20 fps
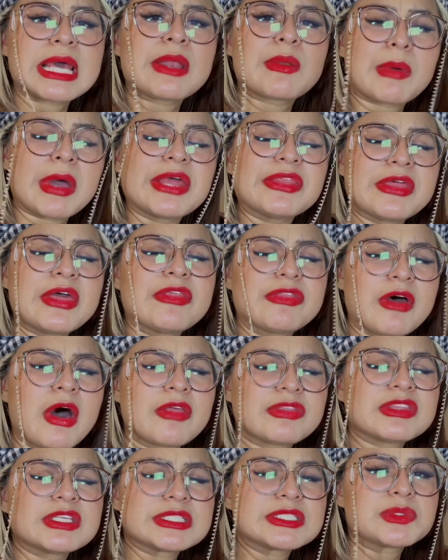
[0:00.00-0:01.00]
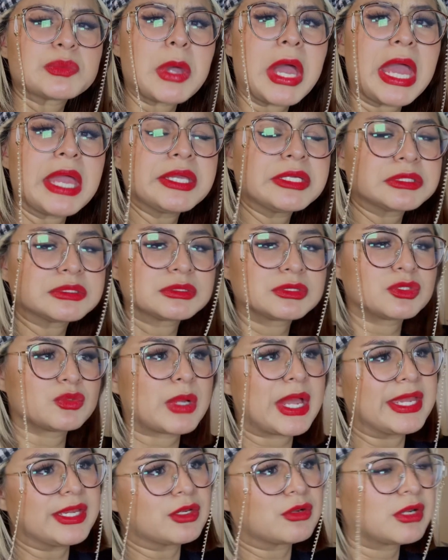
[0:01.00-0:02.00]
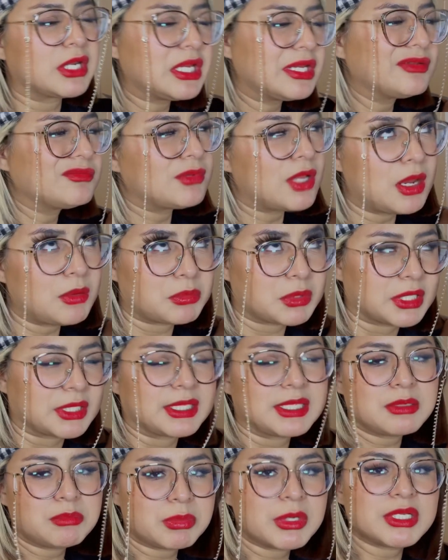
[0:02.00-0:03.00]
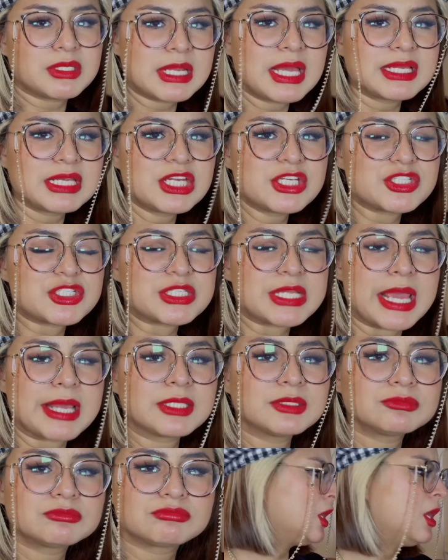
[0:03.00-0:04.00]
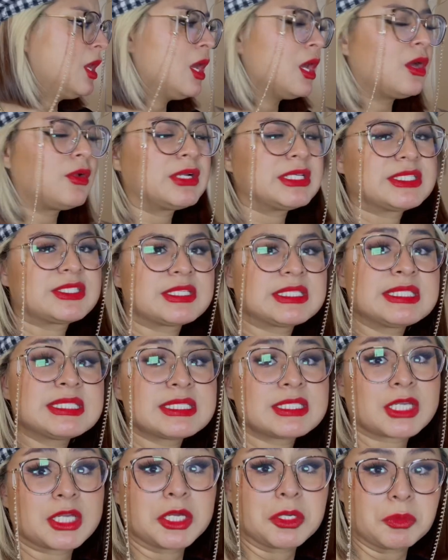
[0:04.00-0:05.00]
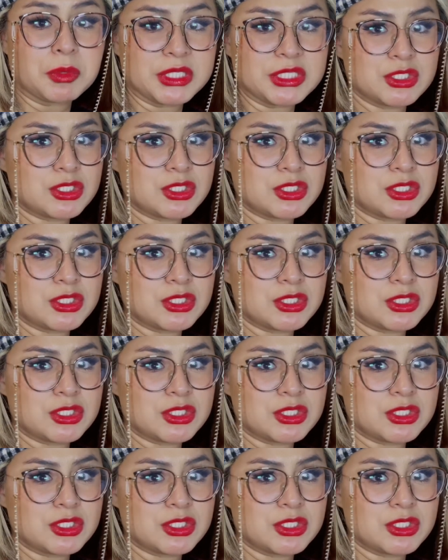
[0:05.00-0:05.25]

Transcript: why they thought this way. Do I agree? Not really, but I can understand. Alright, so this is a good one to